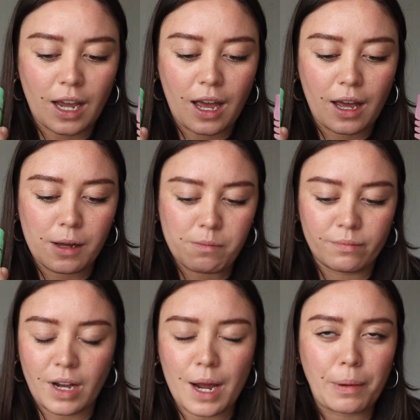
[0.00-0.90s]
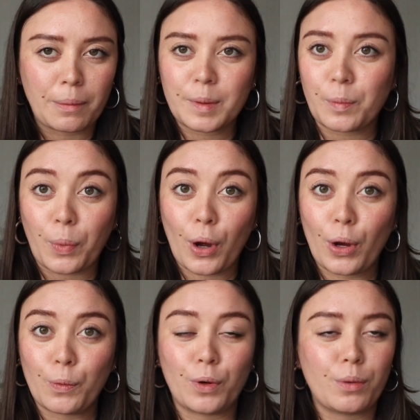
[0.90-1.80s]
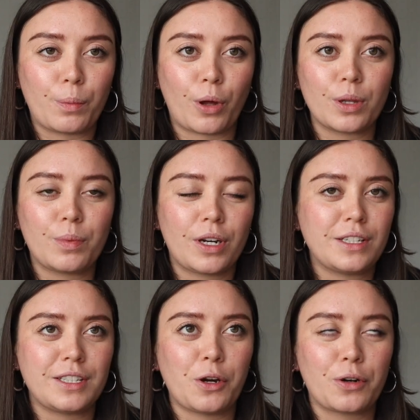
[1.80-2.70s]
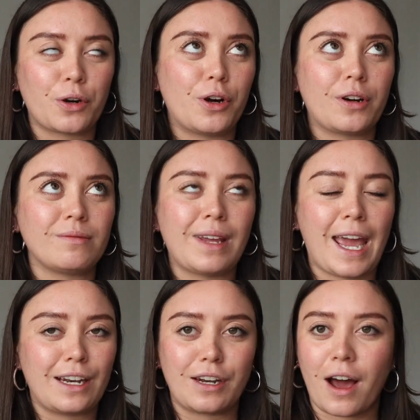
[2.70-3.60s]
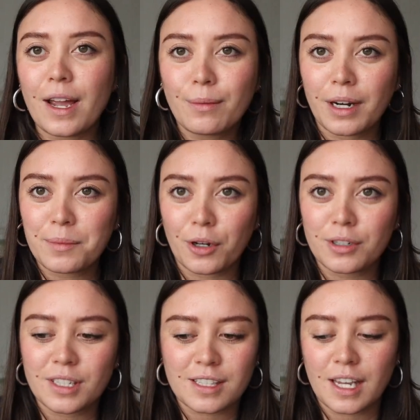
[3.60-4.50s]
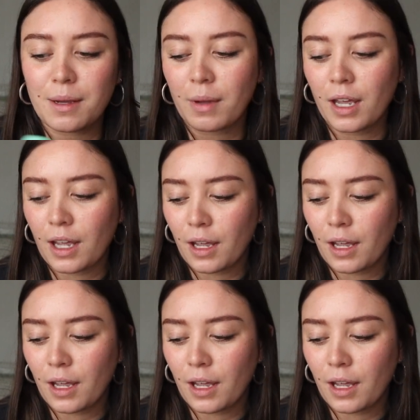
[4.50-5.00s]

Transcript: I probably wouldn't bother putting deodorant on at night when I'm going to sleep,